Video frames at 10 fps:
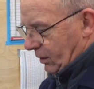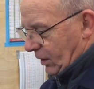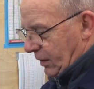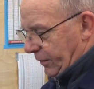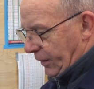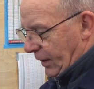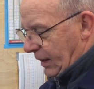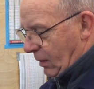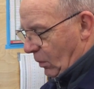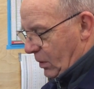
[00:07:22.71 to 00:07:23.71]
trying to
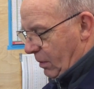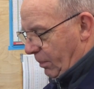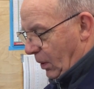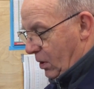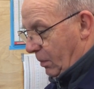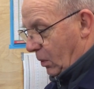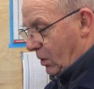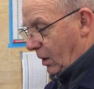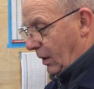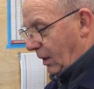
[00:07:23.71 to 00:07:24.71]
find it was impossible.
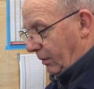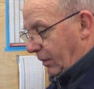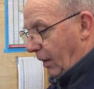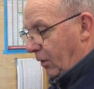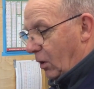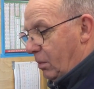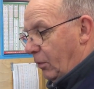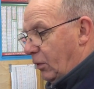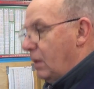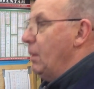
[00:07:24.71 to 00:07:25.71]
So I've got some
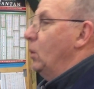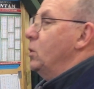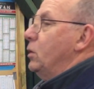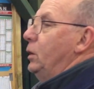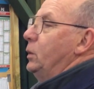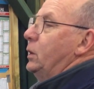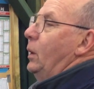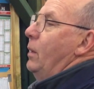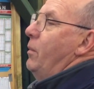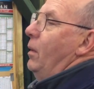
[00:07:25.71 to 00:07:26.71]
3mm screws, so
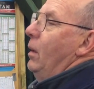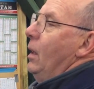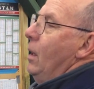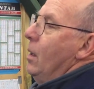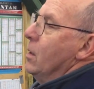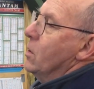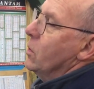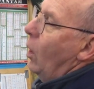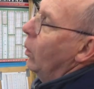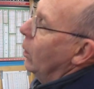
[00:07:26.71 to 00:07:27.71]
I've
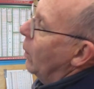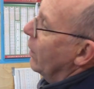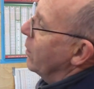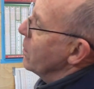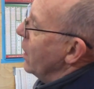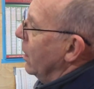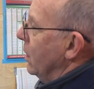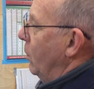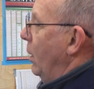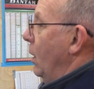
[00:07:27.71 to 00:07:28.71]
stolen one from
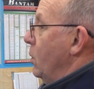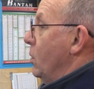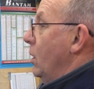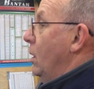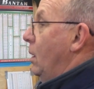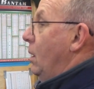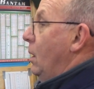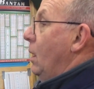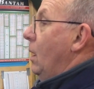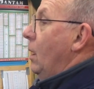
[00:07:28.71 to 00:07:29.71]
somewhere else.
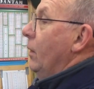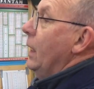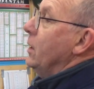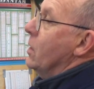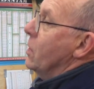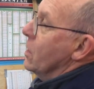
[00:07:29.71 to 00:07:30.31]
That just